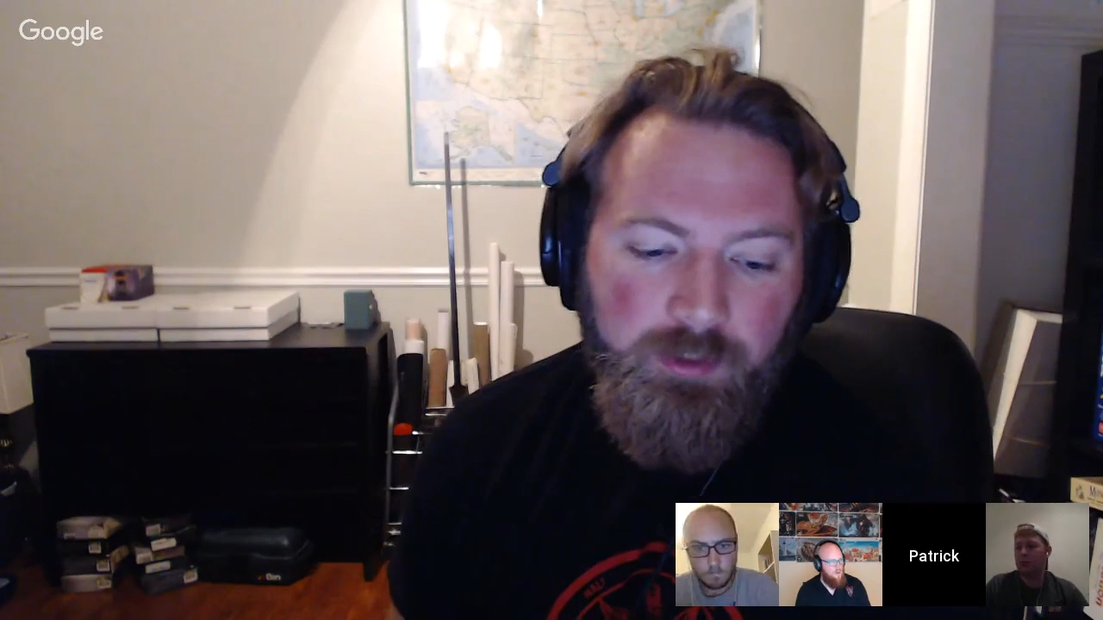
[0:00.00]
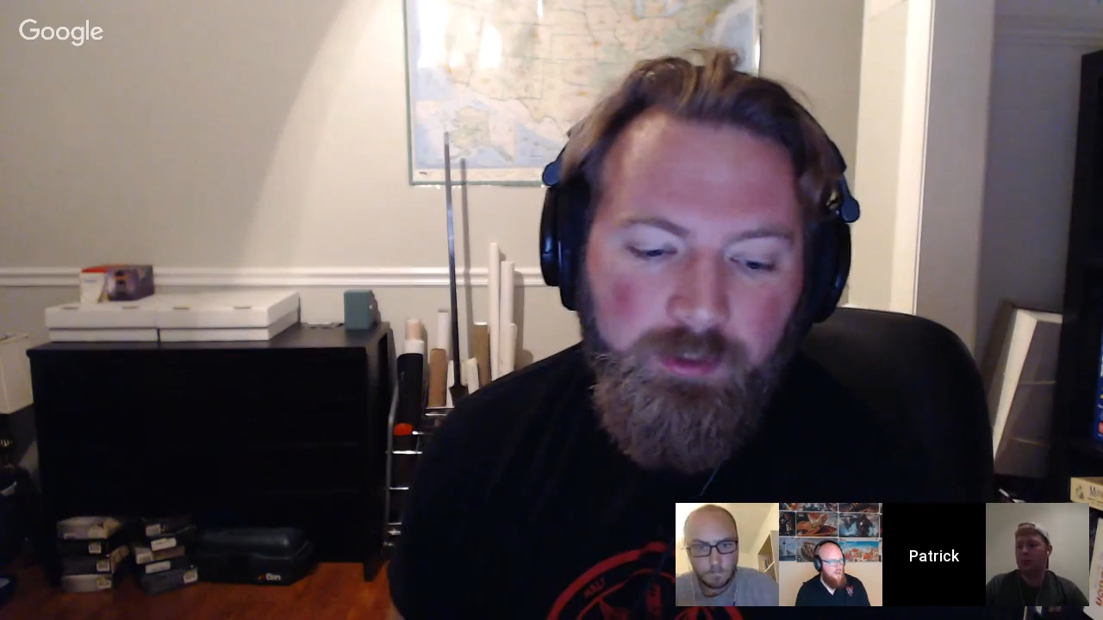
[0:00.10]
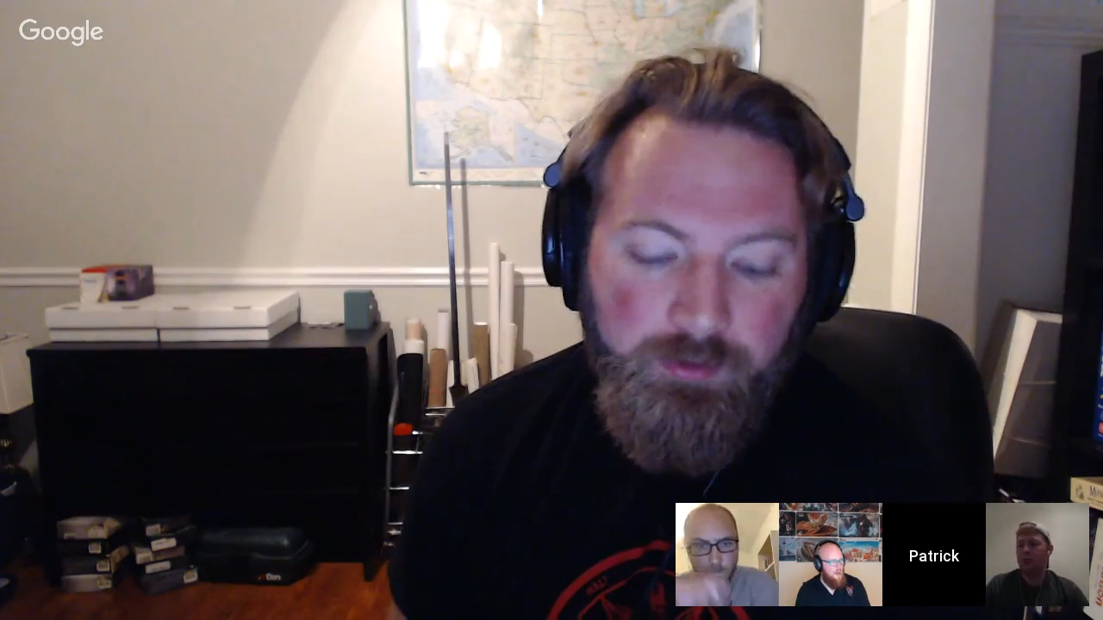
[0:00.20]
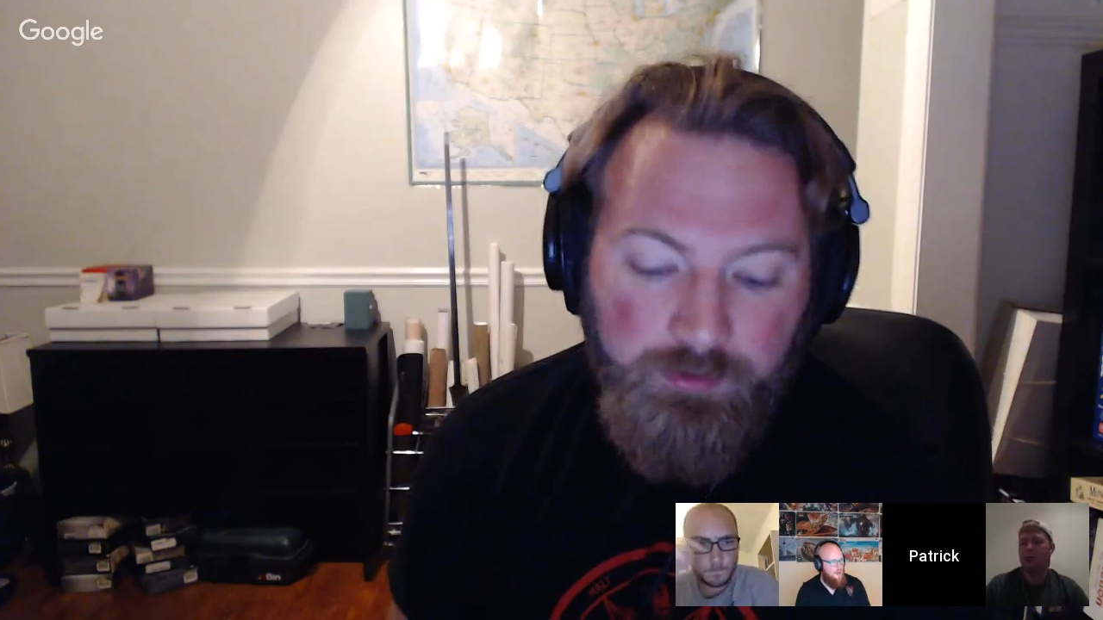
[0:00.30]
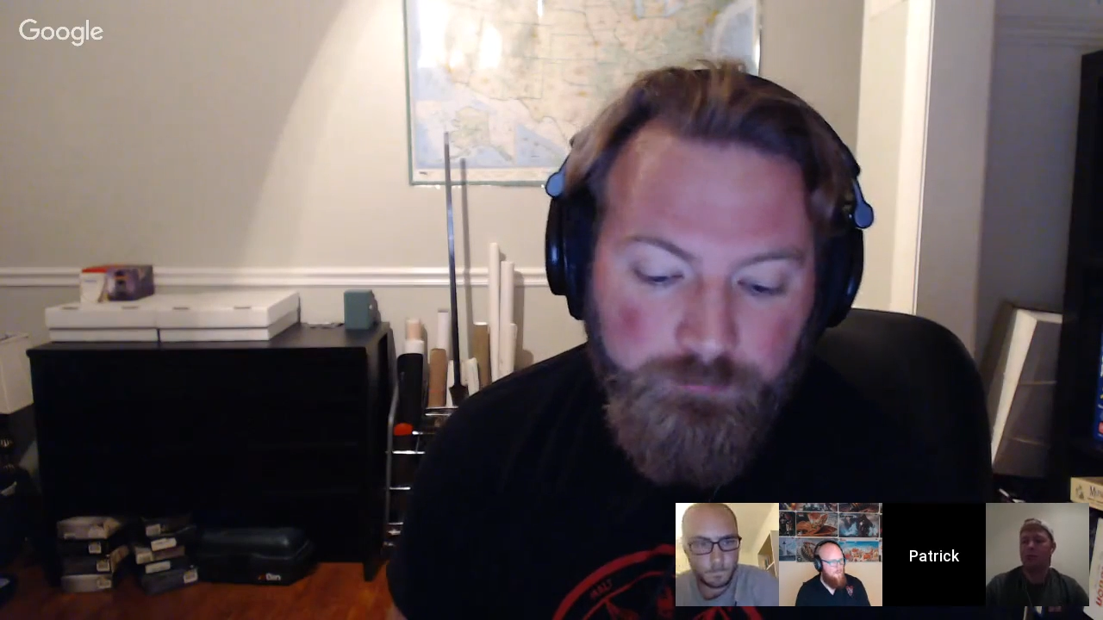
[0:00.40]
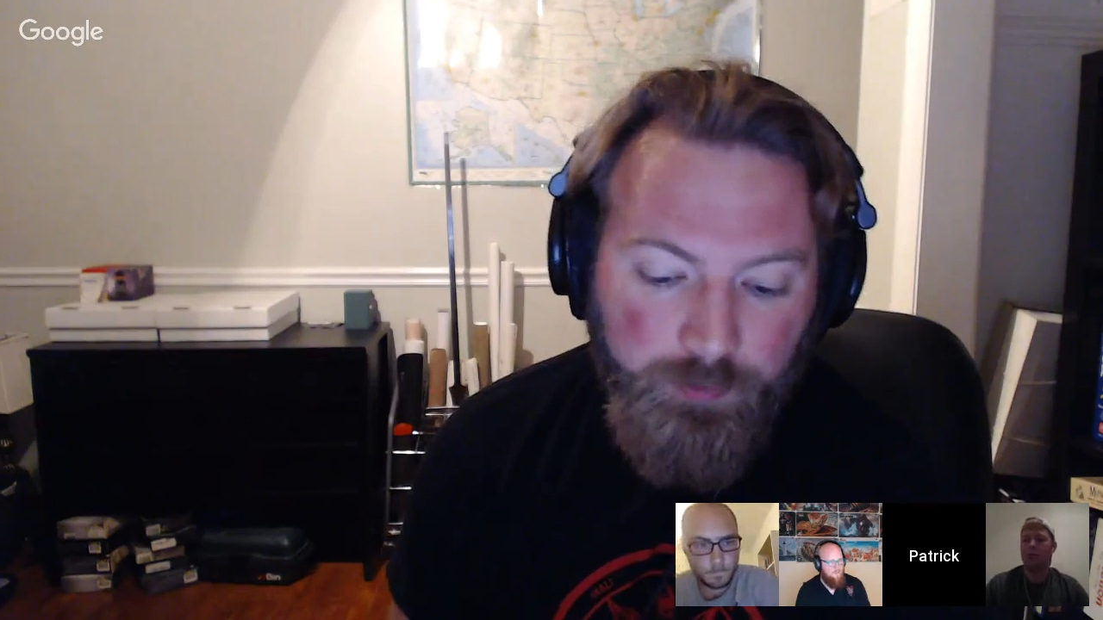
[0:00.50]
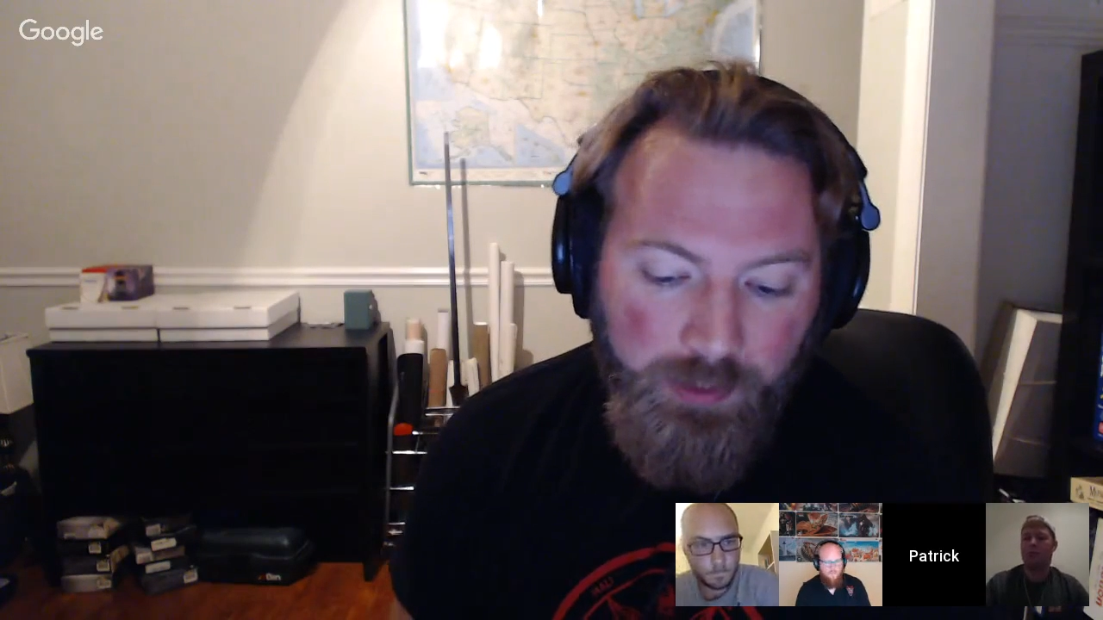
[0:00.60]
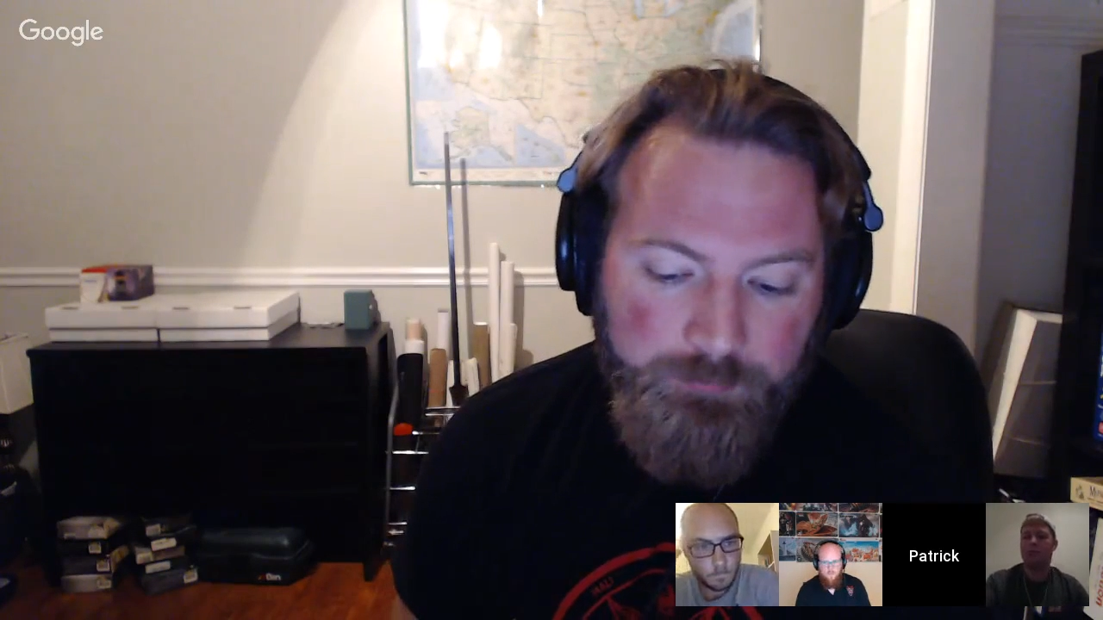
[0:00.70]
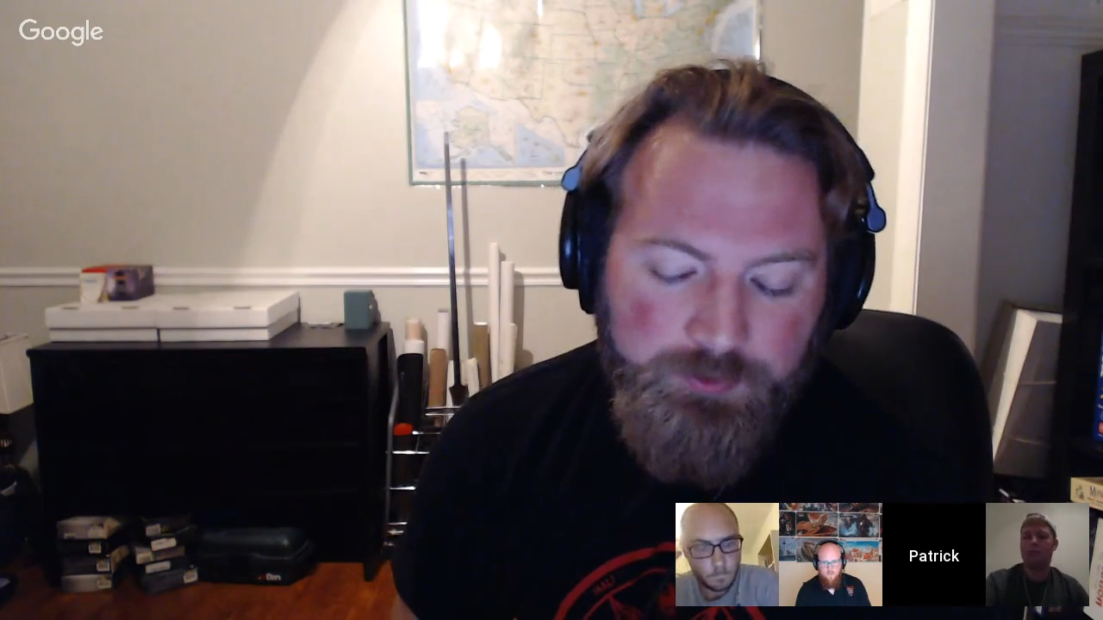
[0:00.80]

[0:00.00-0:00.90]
And props